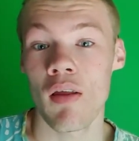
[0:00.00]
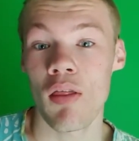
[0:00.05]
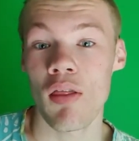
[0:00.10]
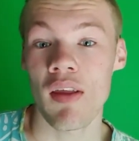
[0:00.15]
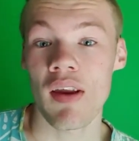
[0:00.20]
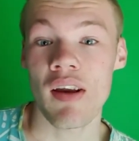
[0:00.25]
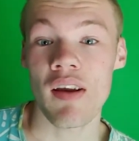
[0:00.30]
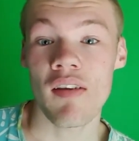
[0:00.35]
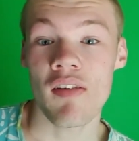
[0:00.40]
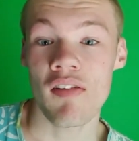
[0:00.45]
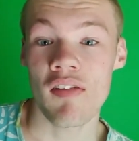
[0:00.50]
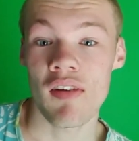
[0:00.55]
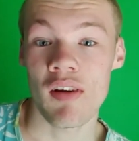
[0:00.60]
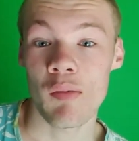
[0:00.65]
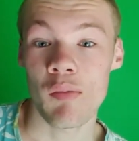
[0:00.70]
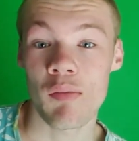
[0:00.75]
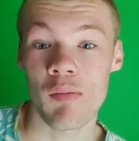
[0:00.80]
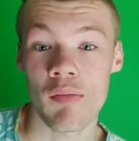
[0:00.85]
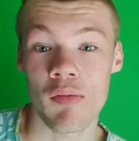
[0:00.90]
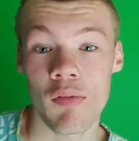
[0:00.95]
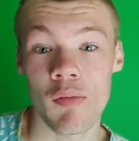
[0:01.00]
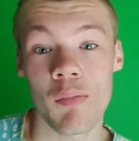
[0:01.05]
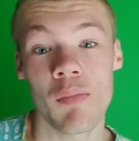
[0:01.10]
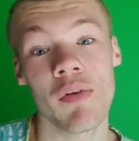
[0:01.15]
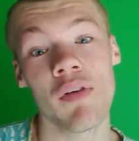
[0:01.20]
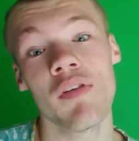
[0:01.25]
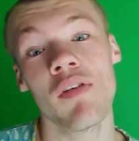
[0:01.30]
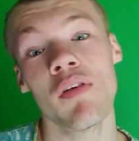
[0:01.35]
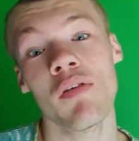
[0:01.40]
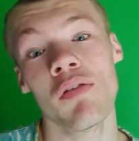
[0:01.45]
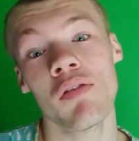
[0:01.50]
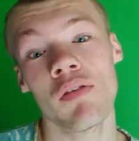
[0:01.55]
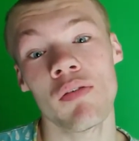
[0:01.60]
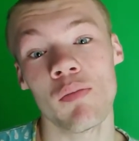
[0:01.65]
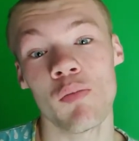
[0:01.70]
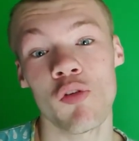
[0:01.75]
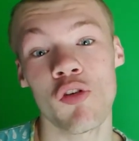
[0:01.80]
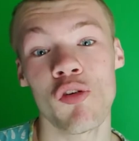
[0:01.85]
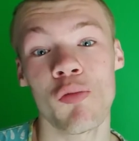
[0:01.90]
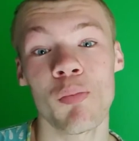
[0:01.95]
things and with
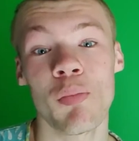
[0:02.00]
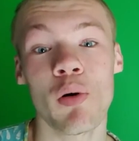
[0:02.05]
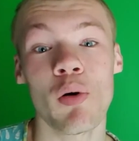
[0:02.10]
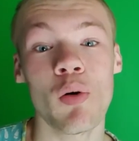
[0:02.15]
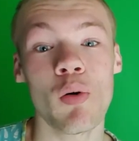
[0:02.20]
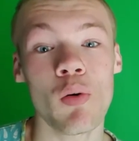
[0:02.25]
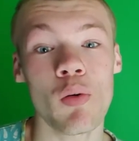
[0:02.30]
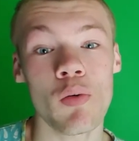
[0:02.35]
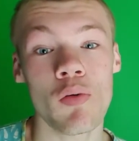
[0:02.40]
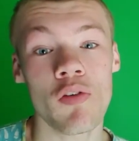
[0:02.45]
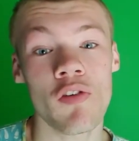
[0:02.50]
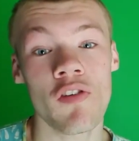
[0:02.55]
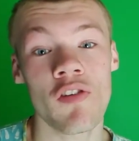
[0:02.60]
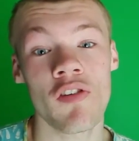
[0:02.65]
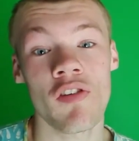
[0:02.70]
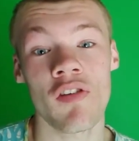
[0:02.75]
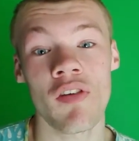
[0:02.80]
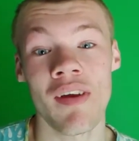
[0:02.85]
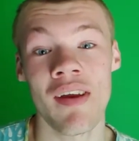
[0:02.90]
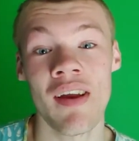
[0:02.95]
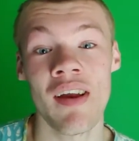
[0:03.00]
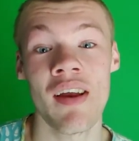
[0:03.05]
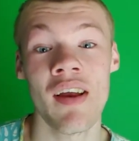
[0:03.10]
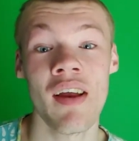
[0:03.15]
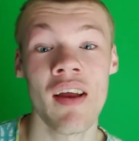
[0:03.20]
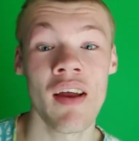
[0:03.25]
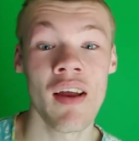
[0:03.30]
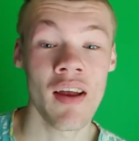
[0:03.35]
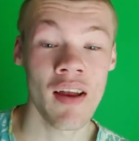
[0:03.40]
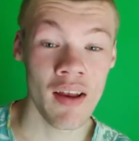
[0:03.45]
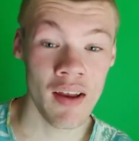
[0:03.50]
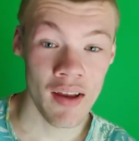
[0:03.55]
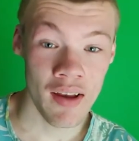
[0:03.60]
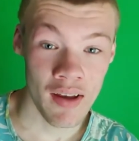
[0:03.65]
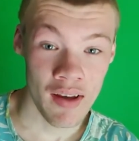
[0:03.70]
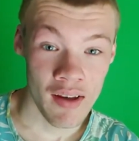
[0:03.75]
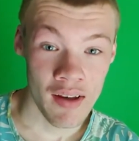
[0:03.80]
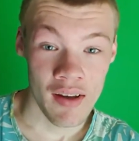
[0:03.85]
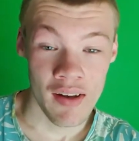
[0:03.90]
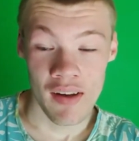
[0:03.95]
different sports.
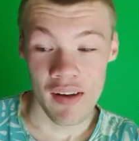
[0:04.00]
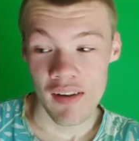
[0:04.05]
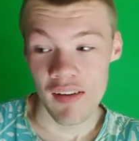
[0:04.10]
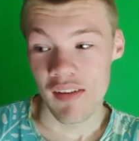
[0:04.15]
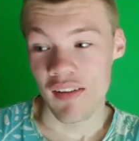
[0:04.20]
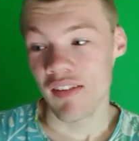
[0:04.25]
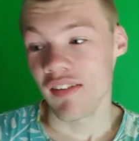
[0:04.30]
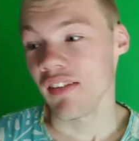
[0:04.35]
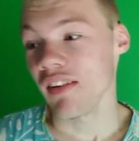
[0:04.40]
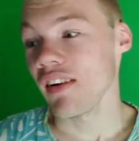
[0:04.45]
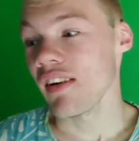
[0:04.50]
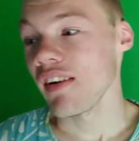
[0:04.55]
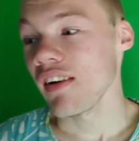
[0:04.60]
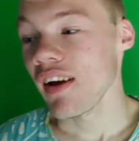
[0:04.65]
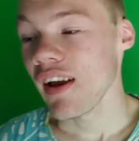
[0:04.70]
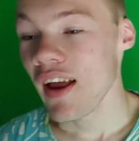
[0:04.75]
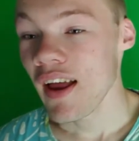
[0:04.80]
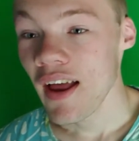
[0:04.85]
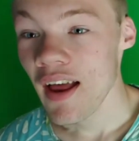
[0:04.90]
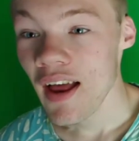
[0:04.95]
So